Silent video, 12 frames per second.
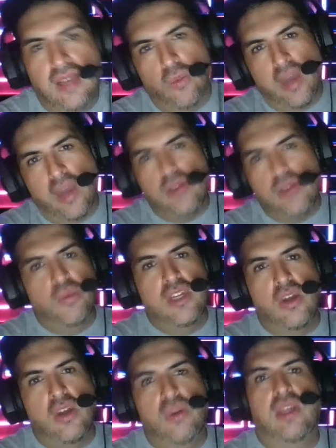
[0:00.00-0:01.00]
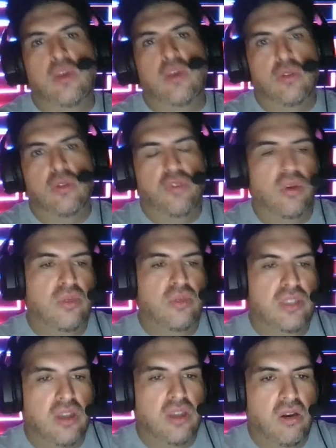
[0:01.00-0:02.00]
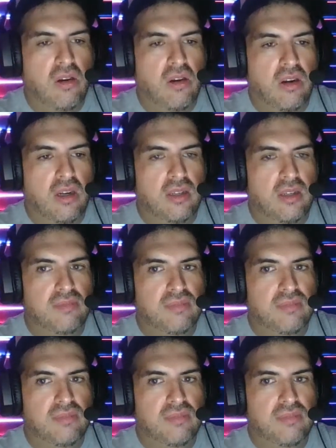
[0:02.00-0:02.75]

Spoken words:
why don't we know that UFOs are,